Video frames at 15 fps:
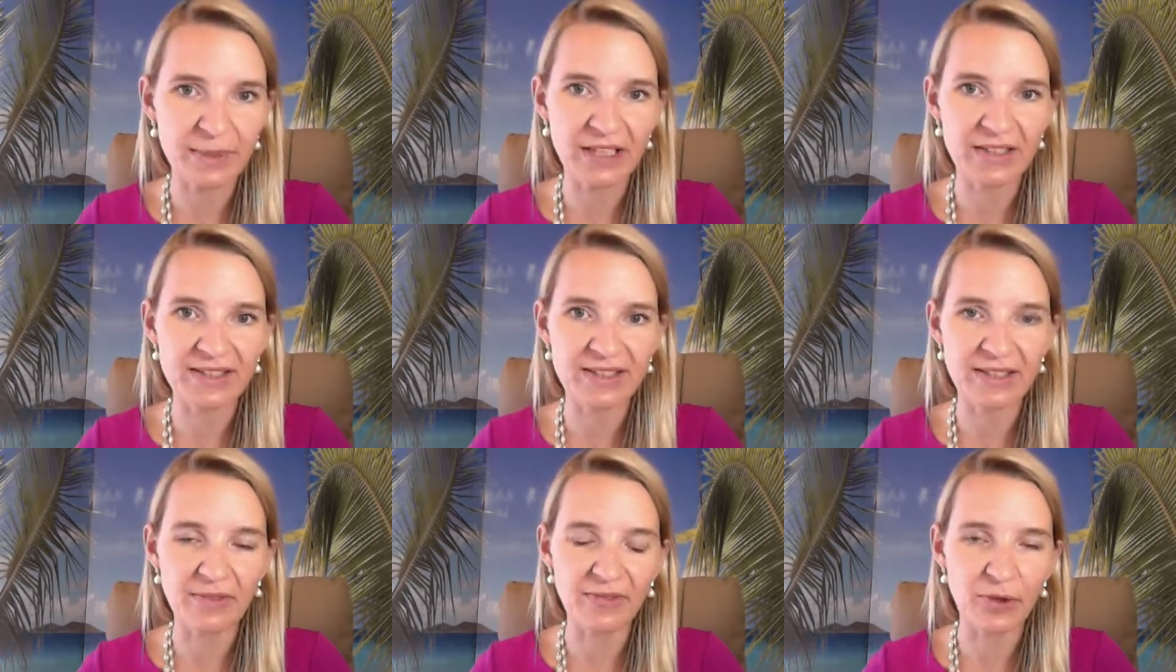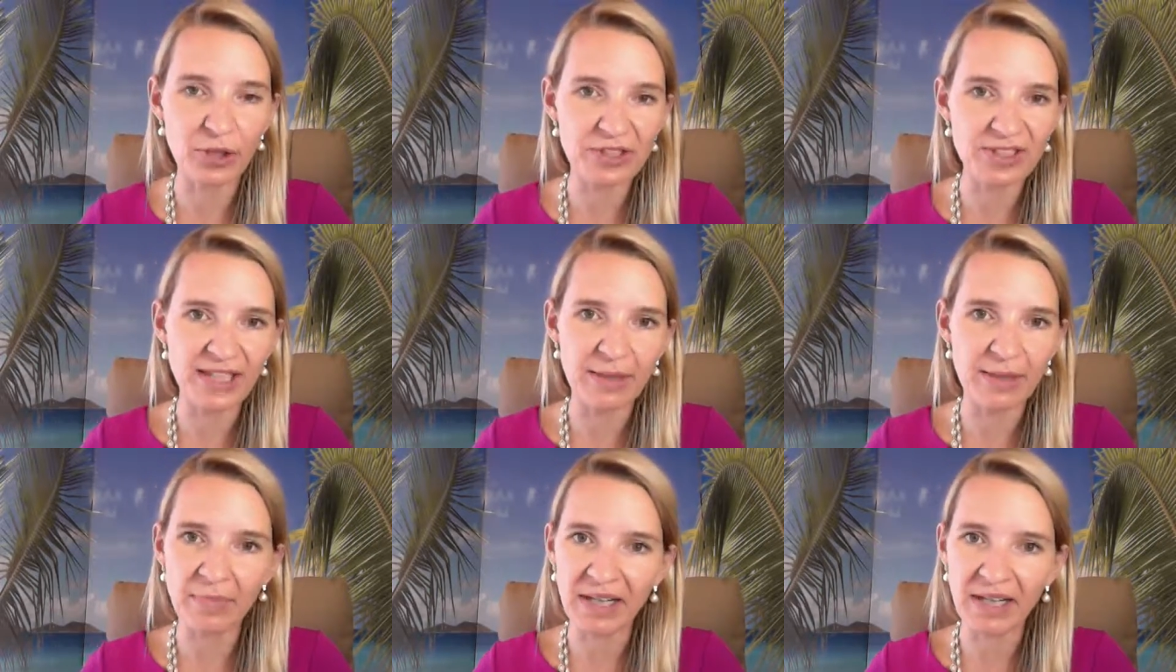Because the first
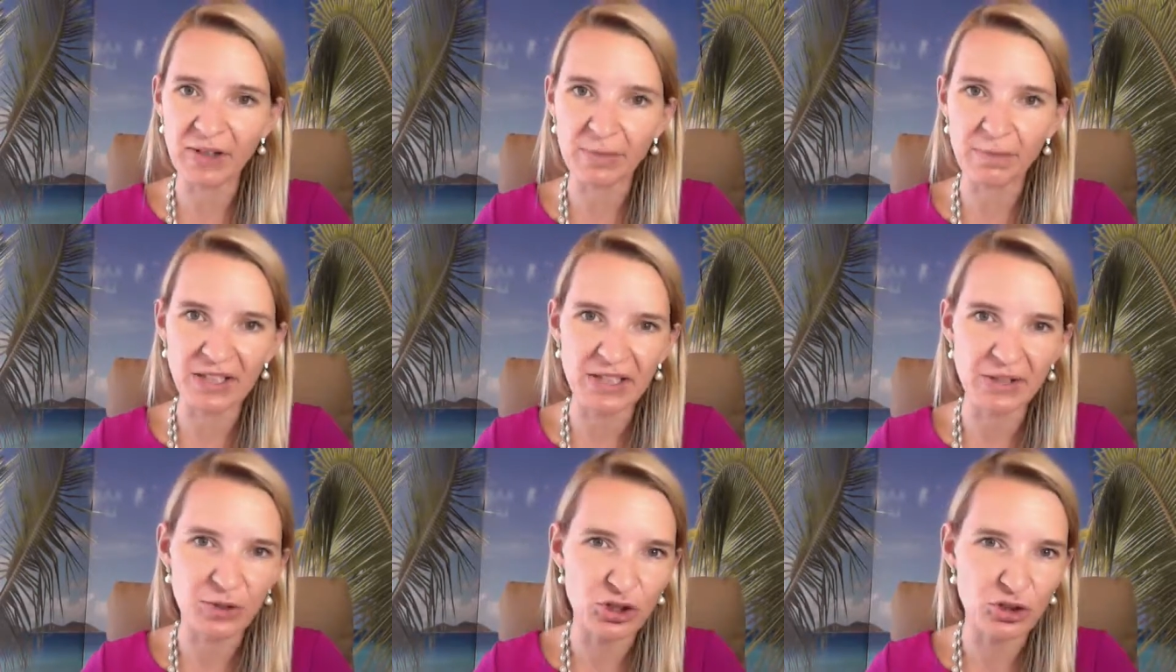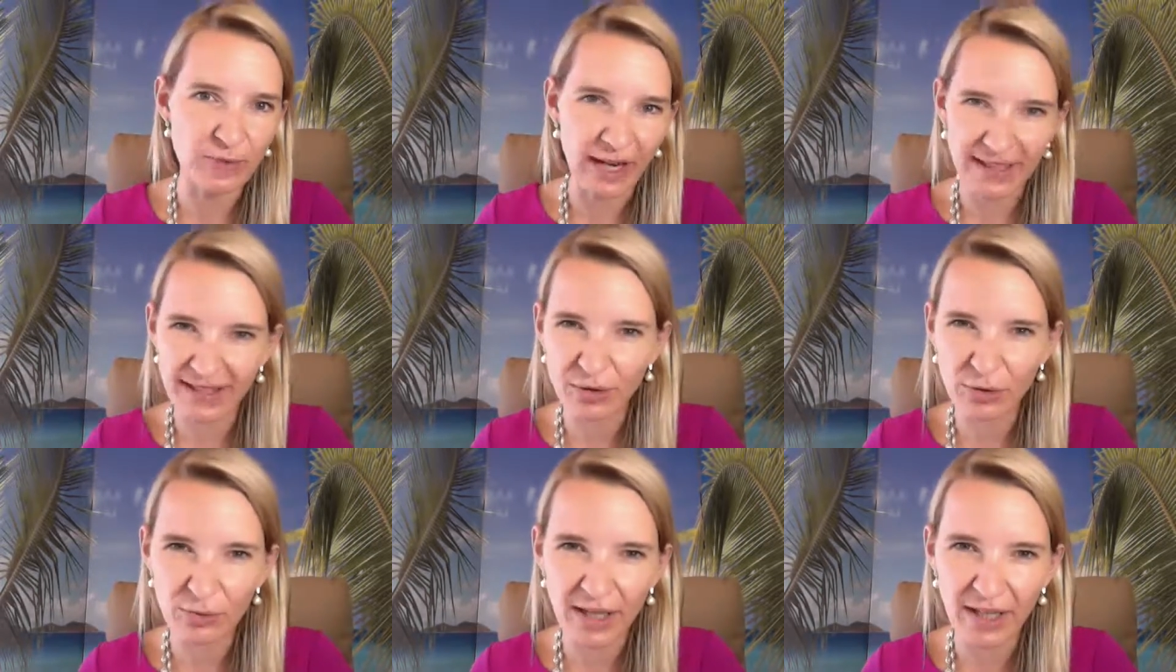step might not be you
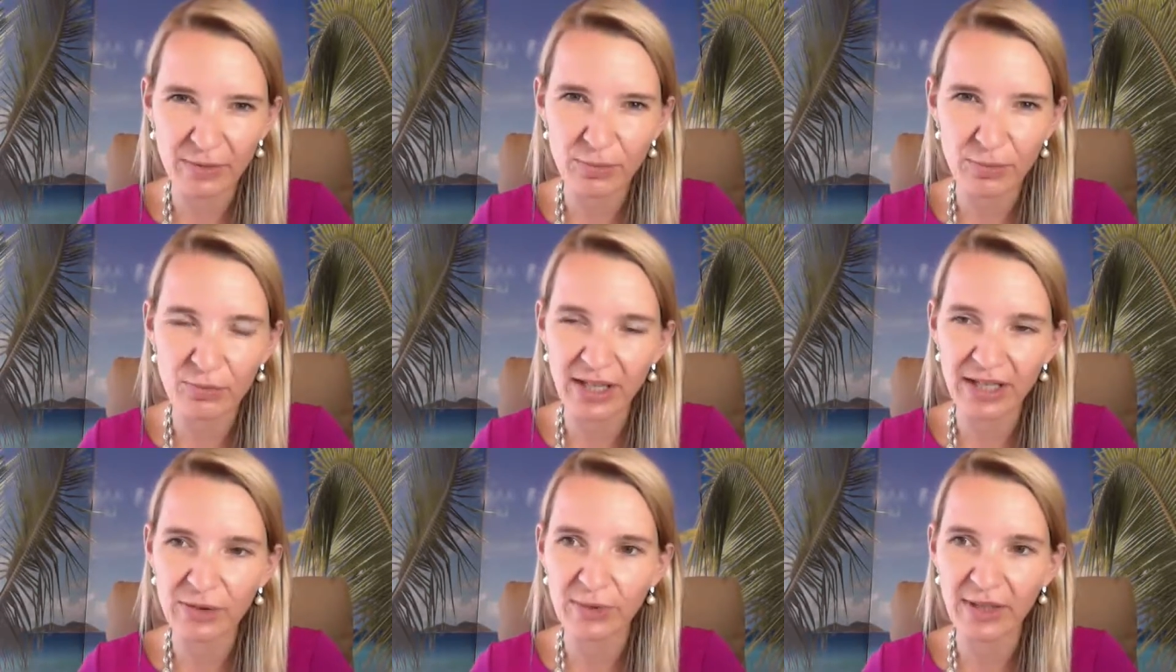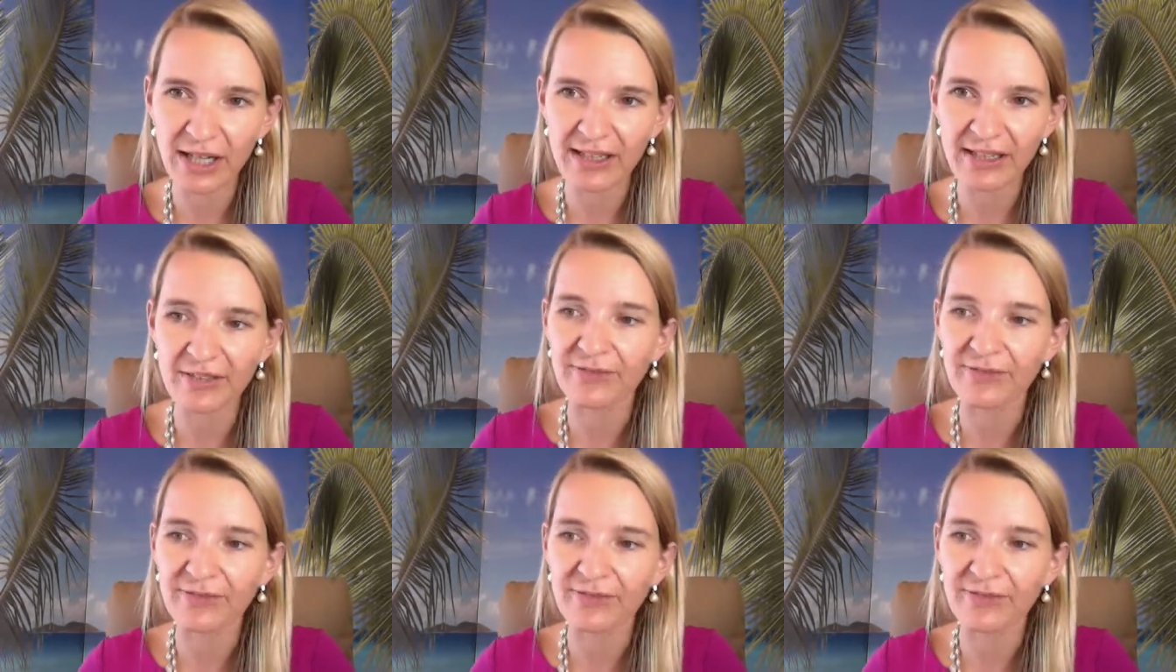attracting the right one right away.